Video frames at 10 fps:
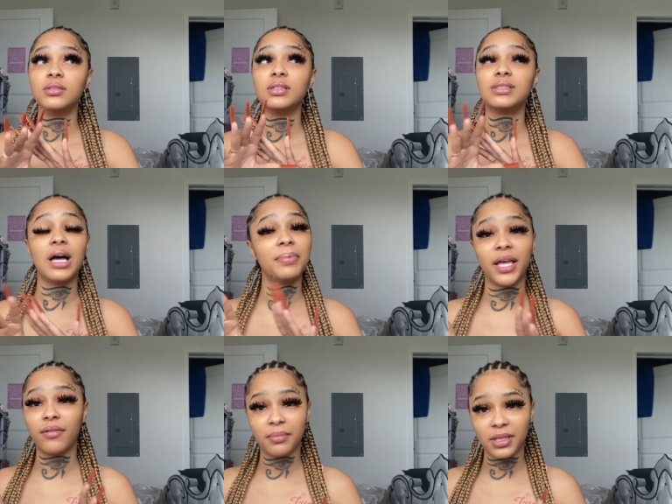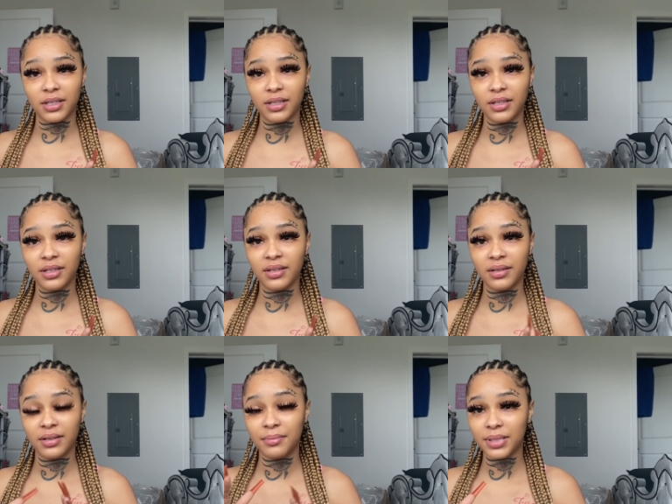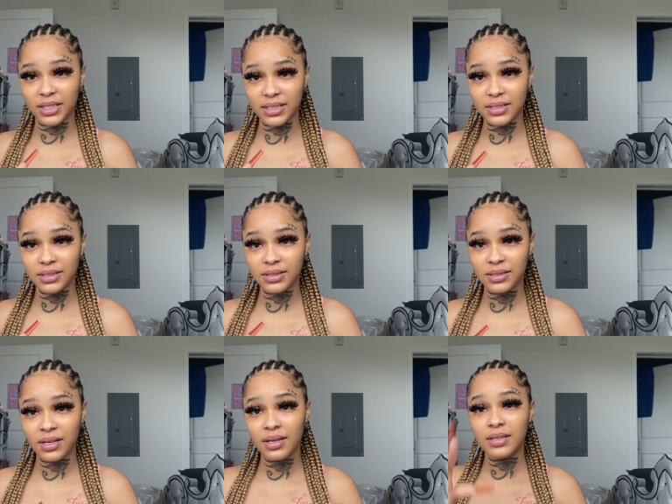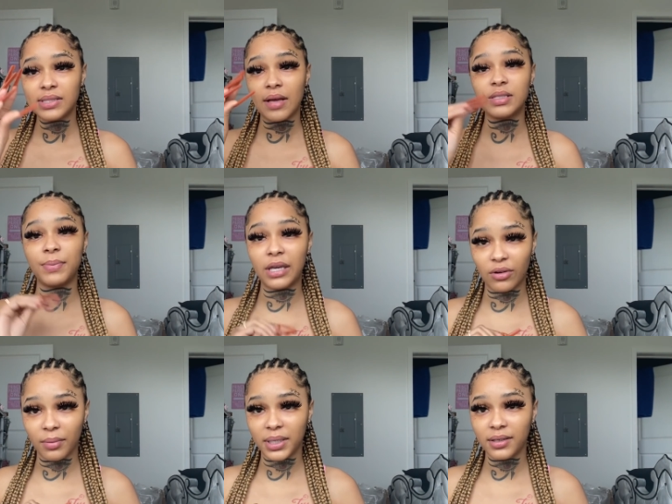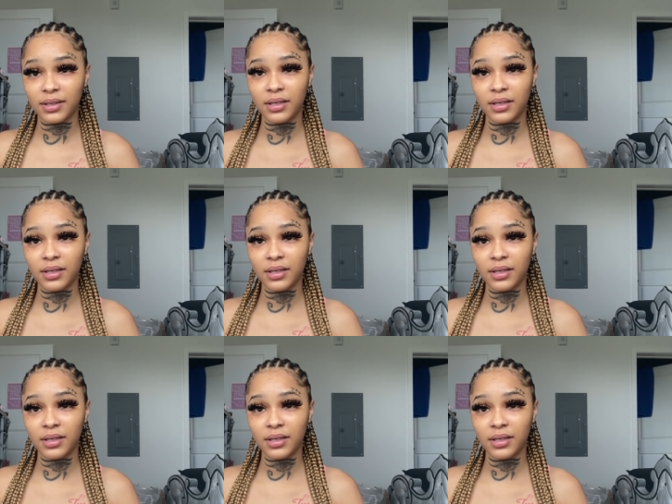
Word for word: Stop playing with me. Please, stop speaking on me.